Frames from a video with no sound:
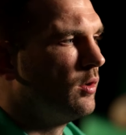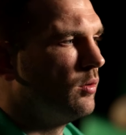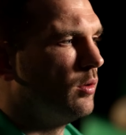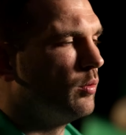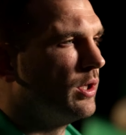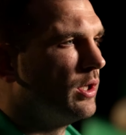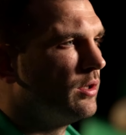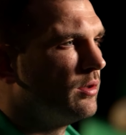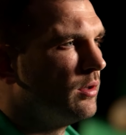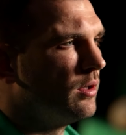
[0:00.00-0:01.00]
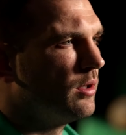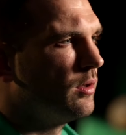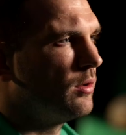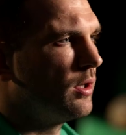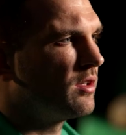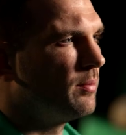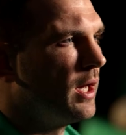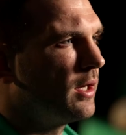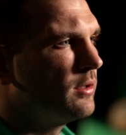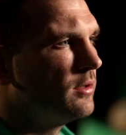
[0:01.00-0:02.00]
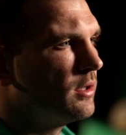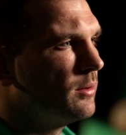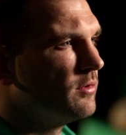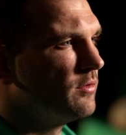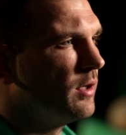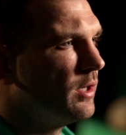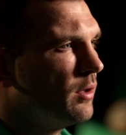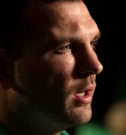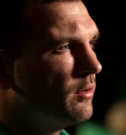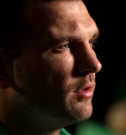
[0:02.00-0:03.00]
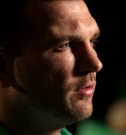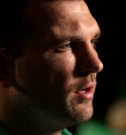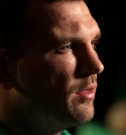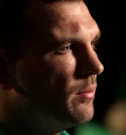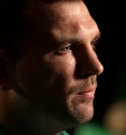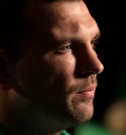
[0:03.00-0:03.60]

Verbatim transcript: what we need to expect in terms of how, how to defend them.